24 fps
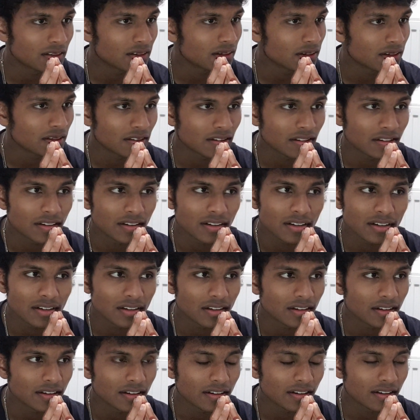
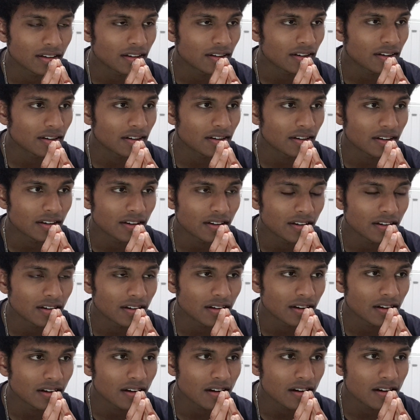
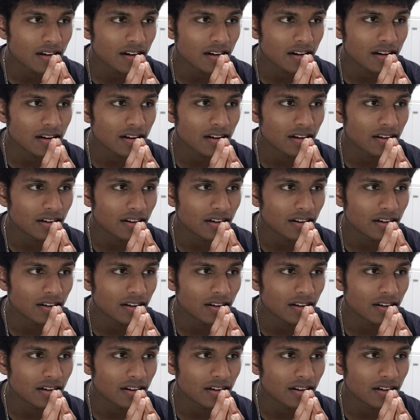(no one is talking)